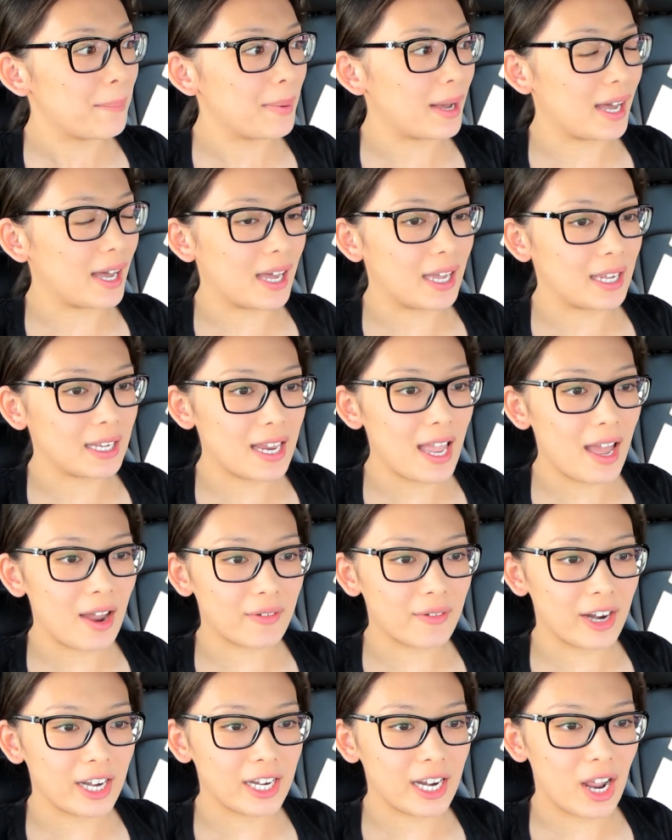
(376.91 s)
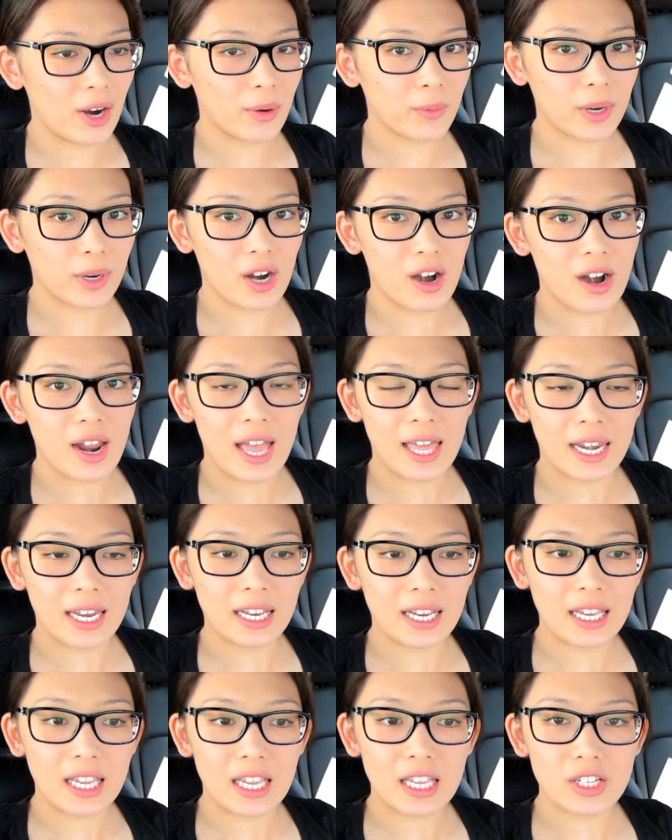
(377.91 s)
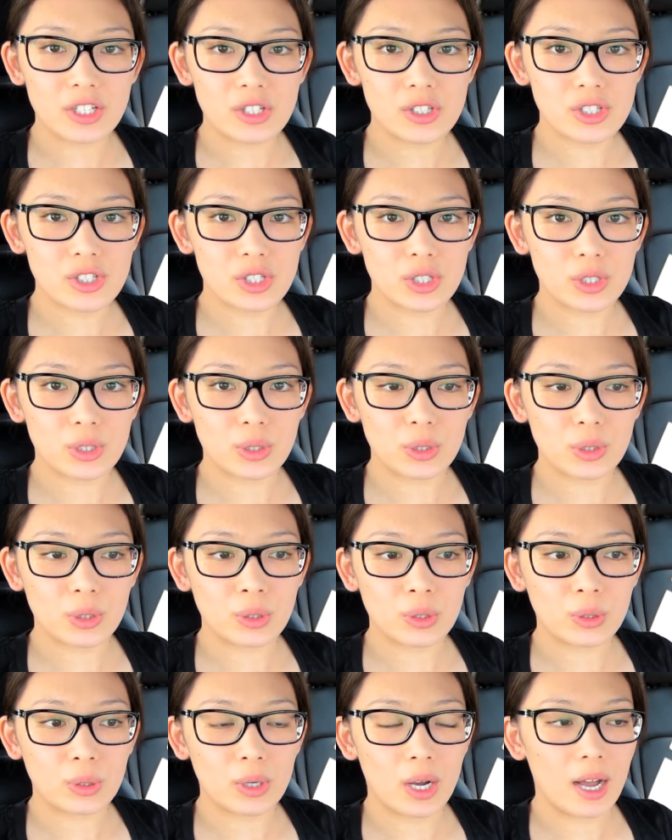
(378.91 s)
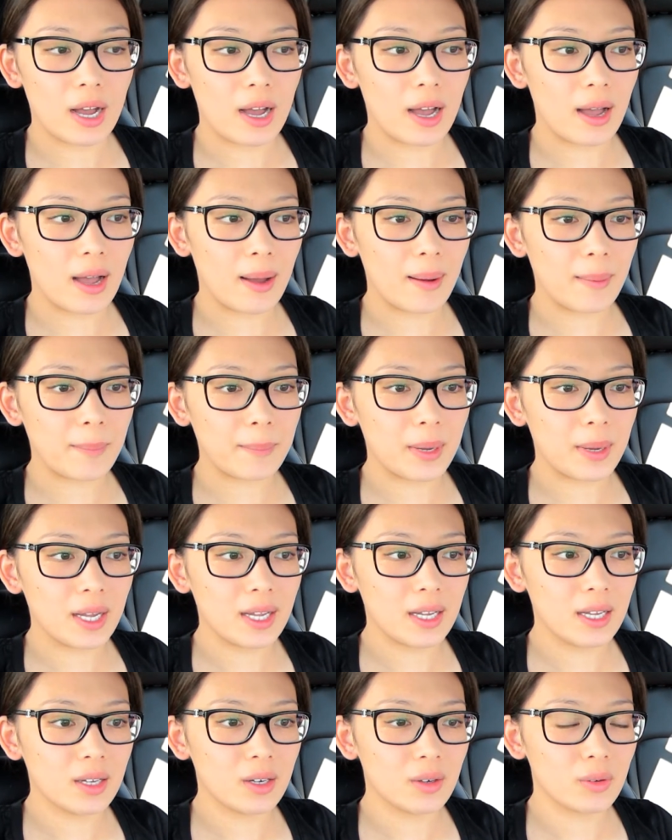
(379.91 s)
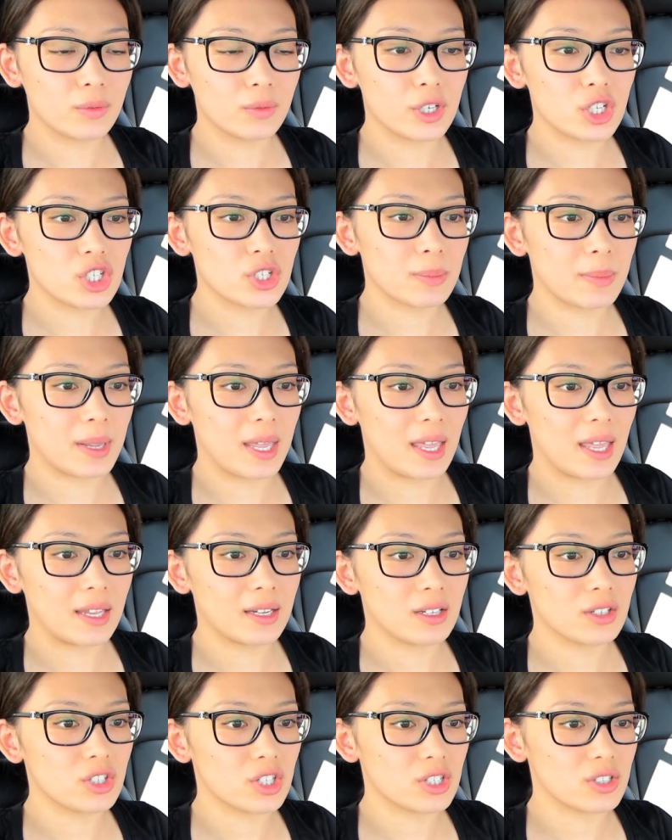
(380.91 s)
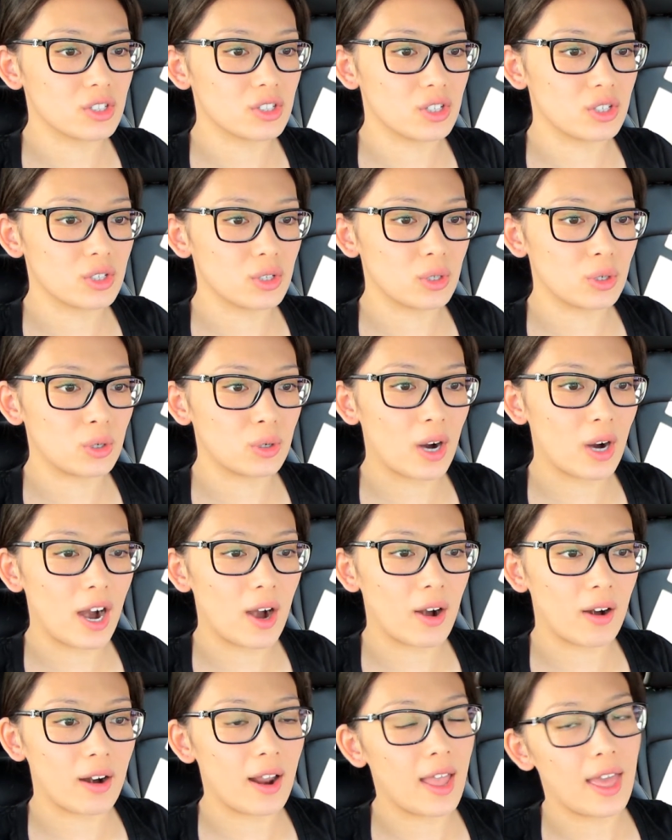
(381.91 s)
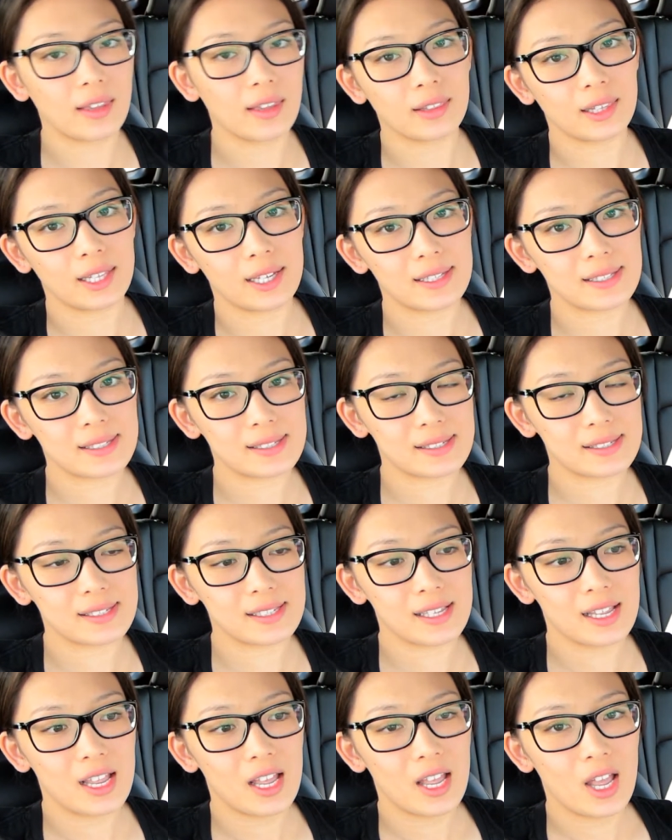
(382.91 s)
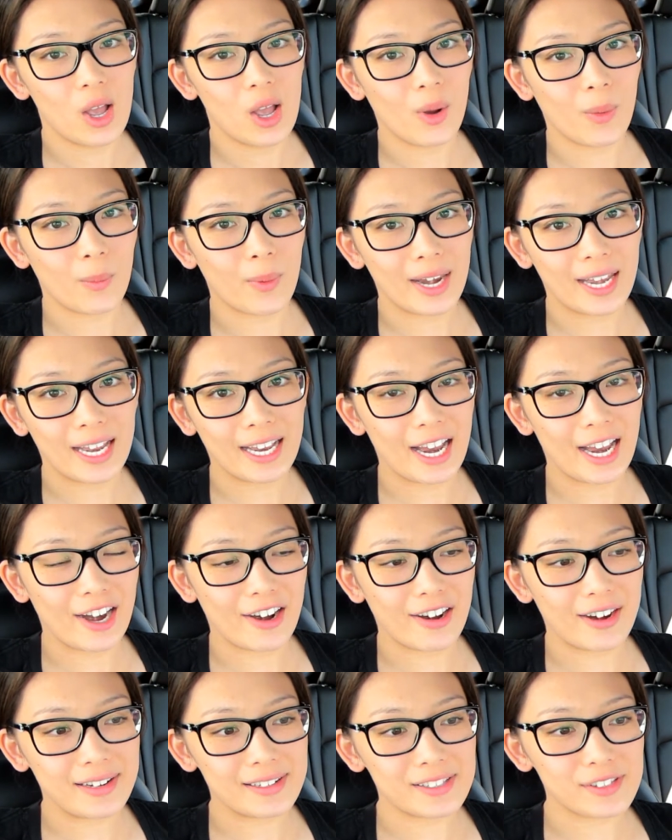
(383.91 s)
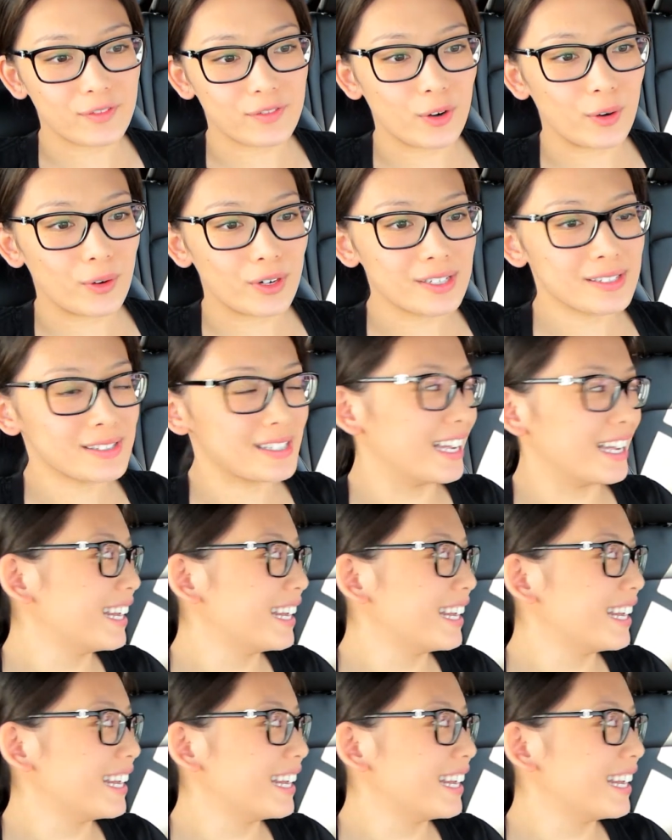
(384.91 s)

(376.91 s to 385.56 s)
But yeah, right now we are heading into um, Richmond just to do our endless wedding errands, of course.